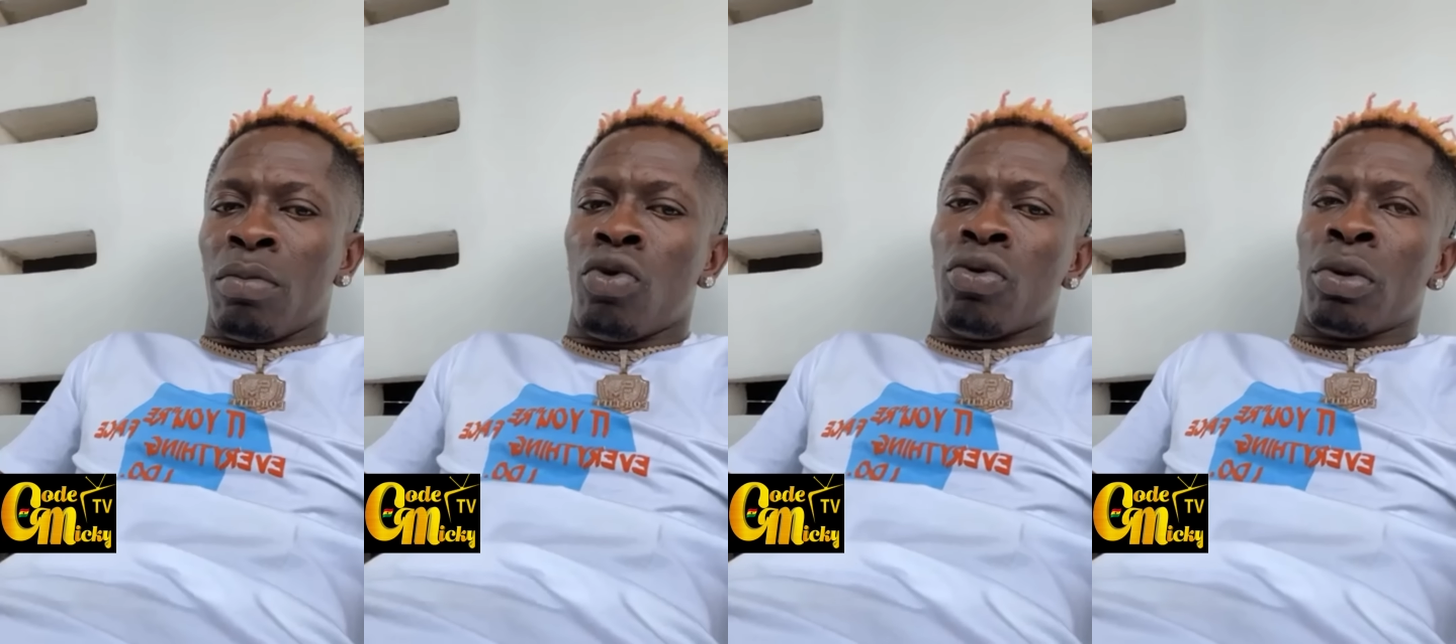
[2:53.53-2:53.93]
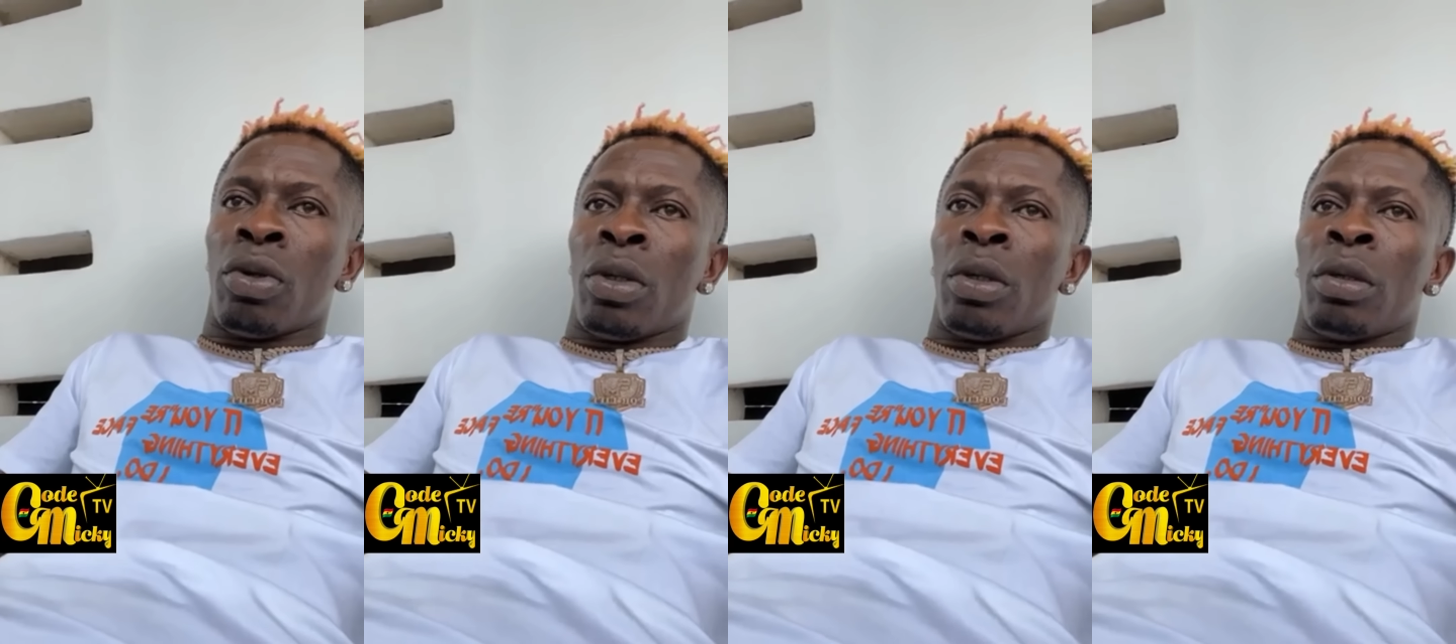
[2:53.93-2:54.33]
Boo.
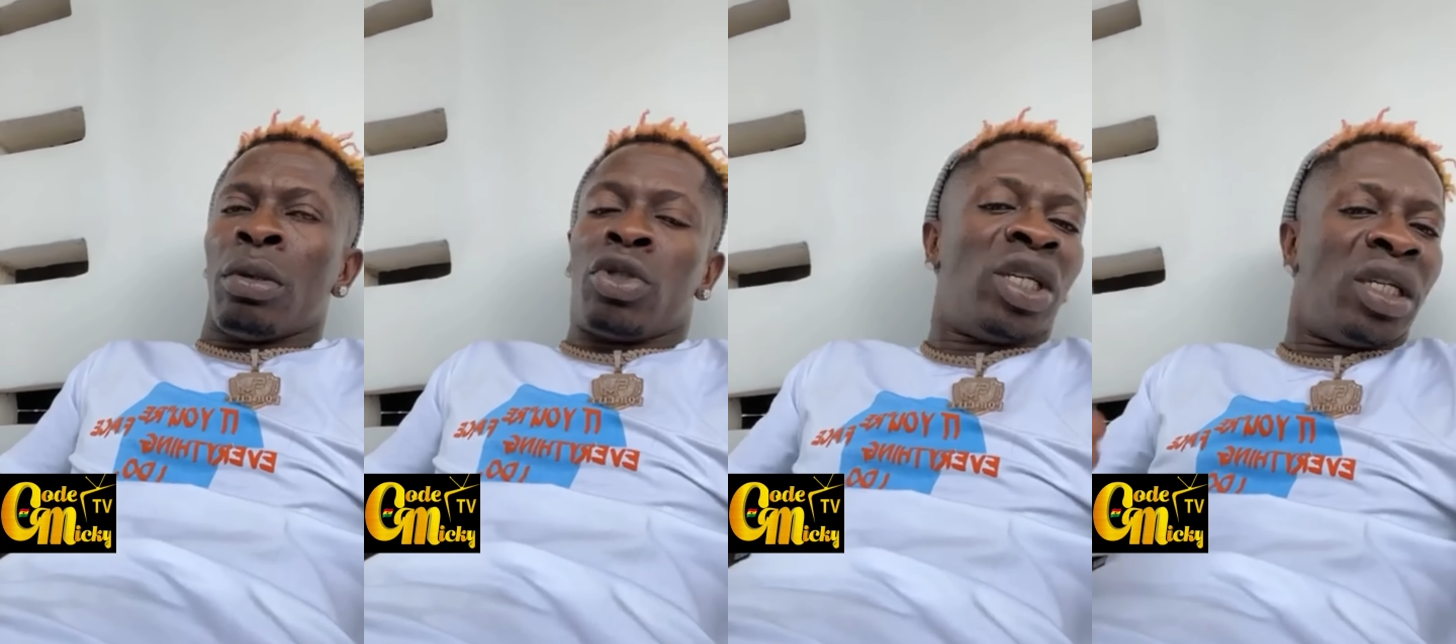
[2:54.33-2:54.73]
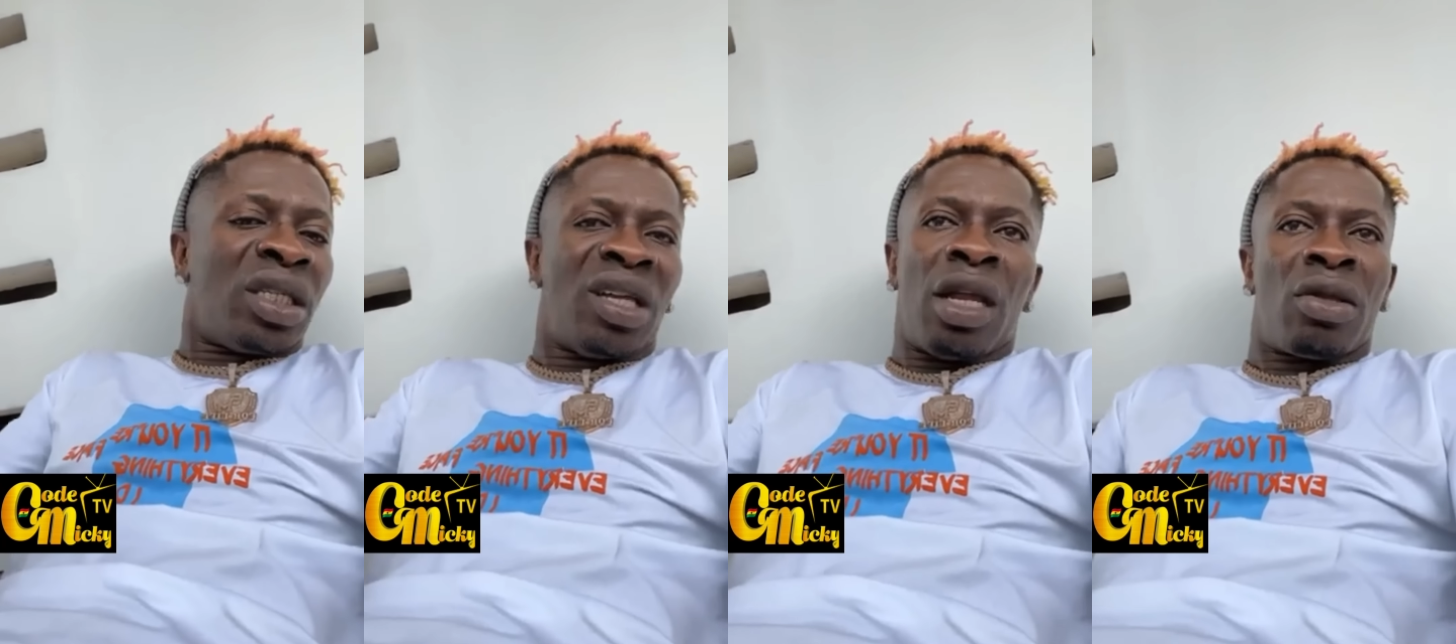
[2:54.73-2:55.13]
See
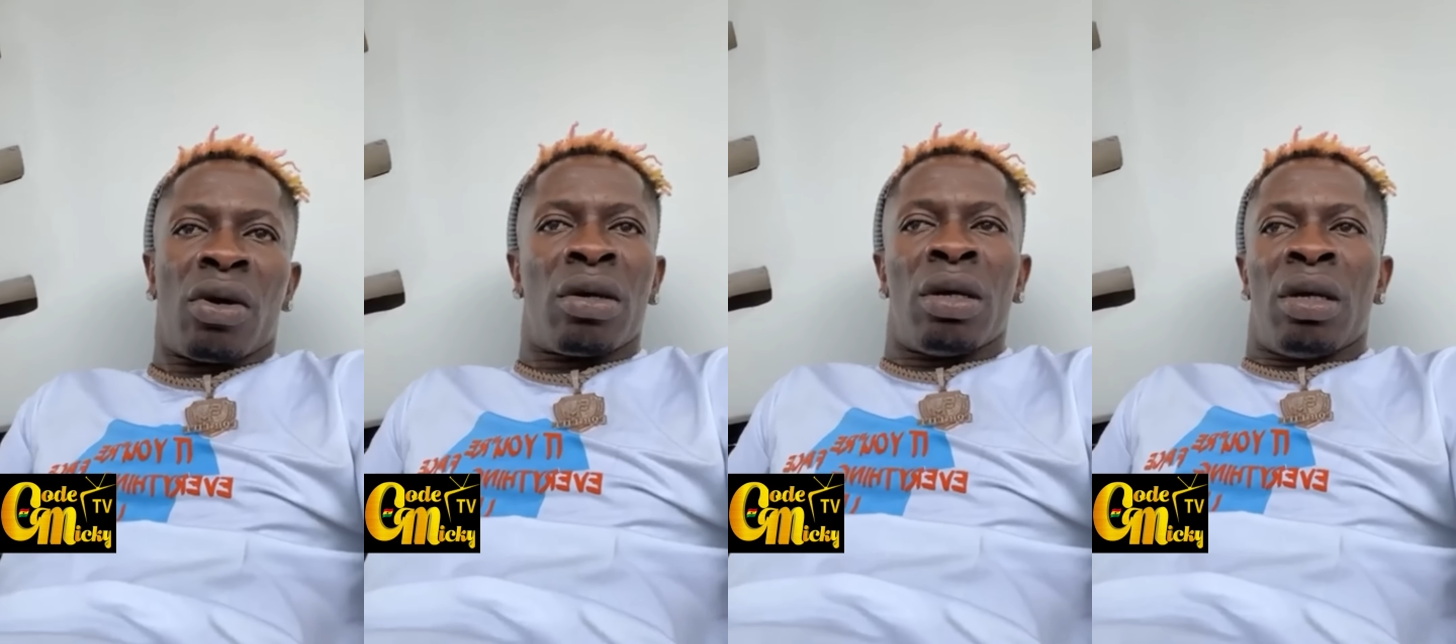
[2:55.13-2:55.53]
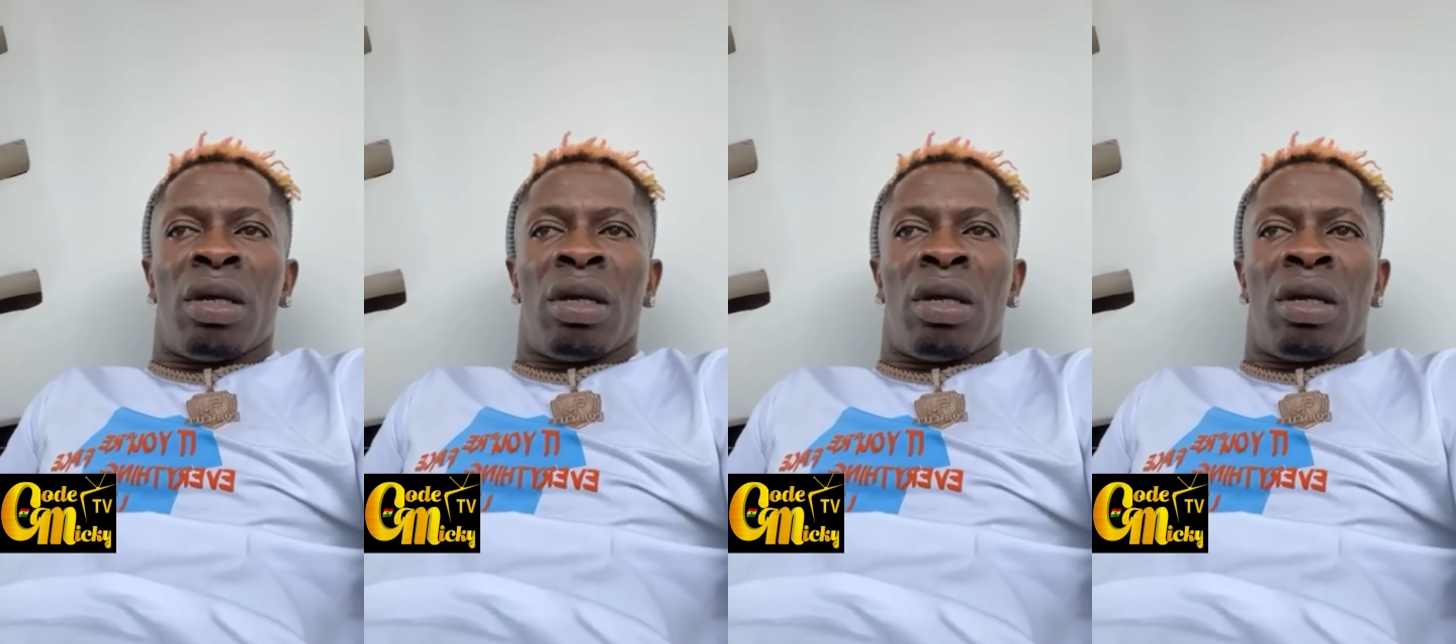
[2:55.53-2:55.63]
this thing they talk.